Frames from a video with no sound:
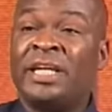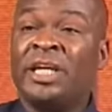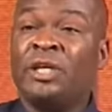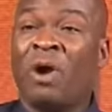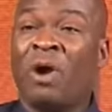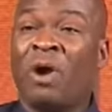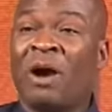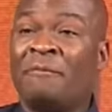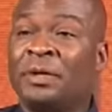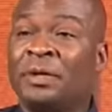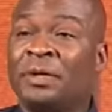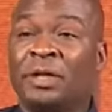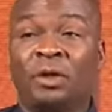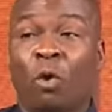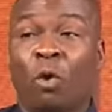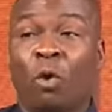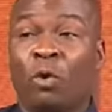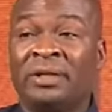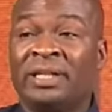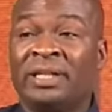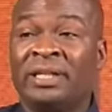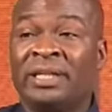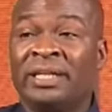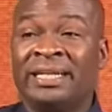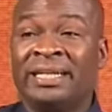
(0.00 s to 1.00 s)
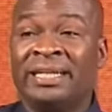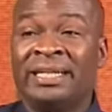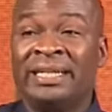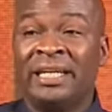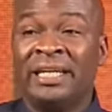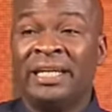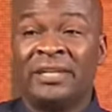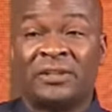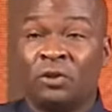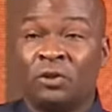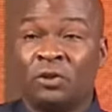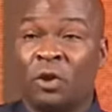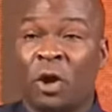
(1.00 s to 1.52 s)
you have been holding
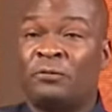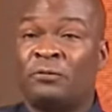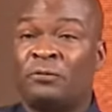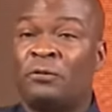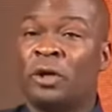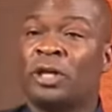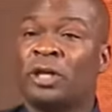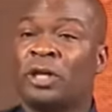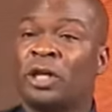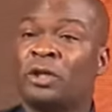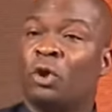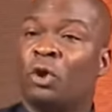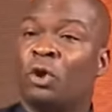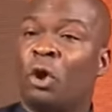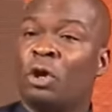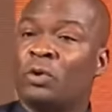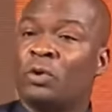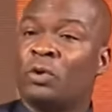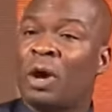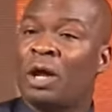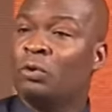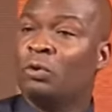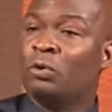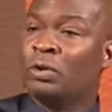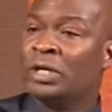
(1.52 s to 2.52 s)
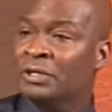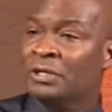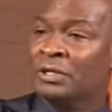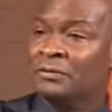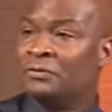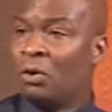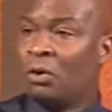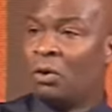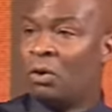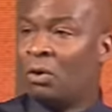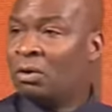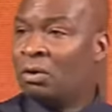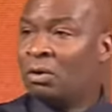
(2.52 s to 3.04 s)
is not for the door you are looking
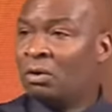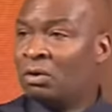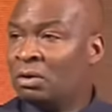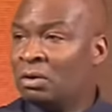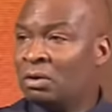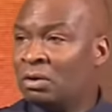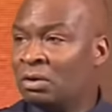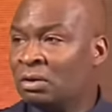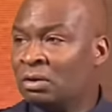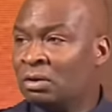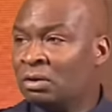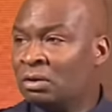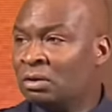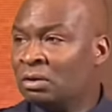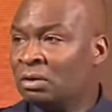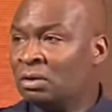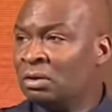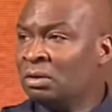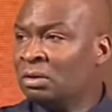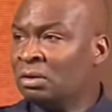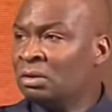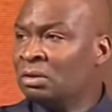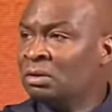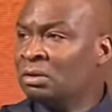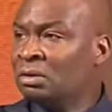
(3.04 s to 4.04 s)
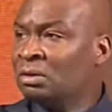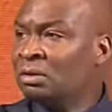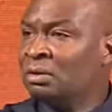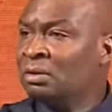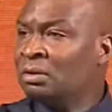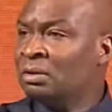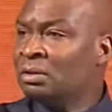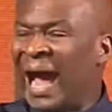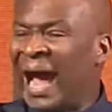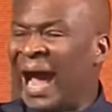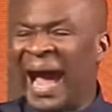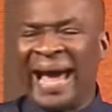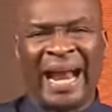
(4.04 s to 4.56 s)
for?
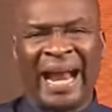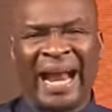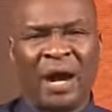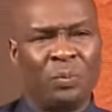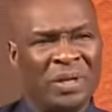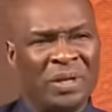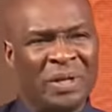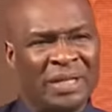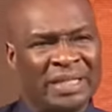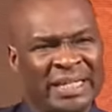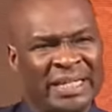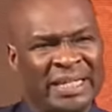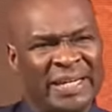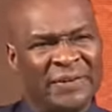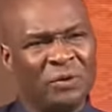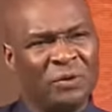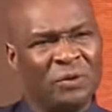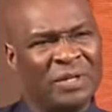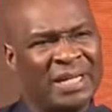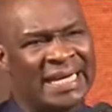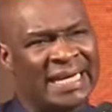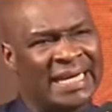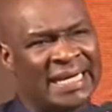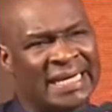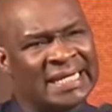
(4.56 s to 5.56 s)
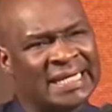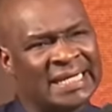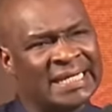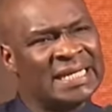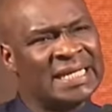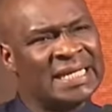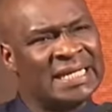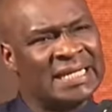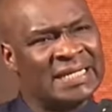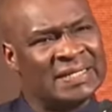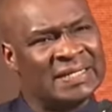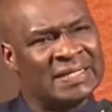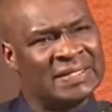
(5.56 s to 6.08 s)
And I will give you the
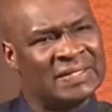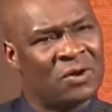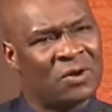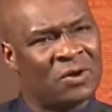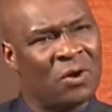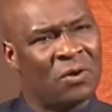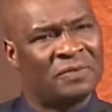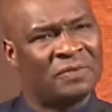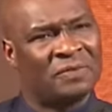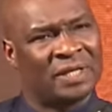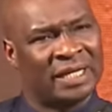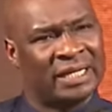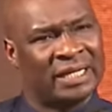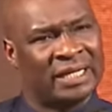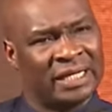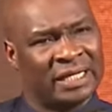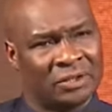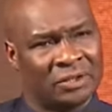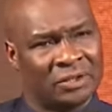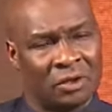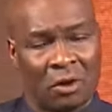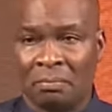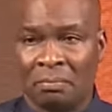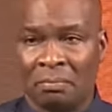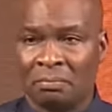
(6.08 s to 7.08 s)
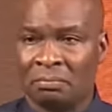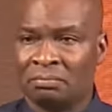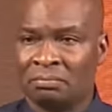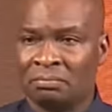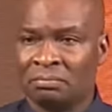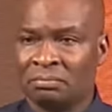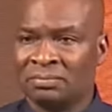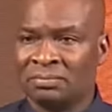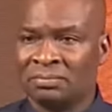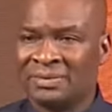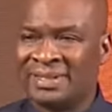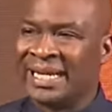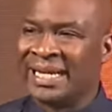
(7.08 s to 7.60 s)
keys of the
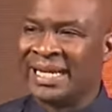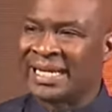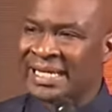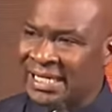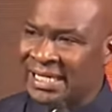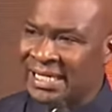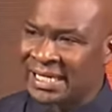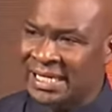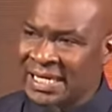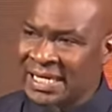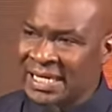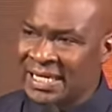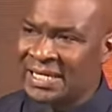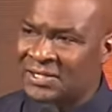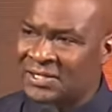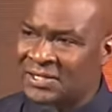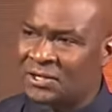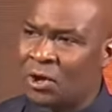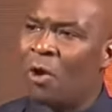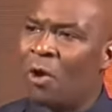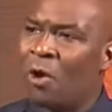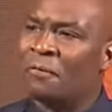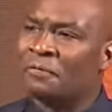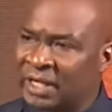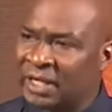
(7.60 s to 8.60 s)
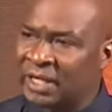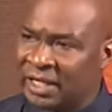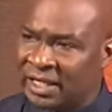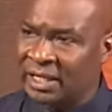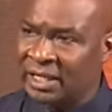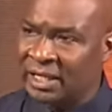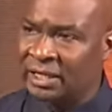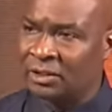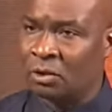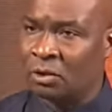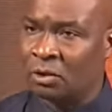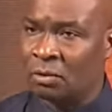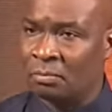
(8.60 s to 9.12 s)
kingdom. The keys of the
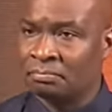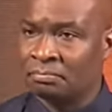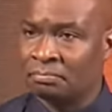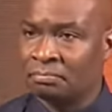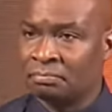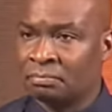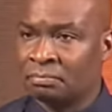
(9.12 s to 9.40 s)
kingdom.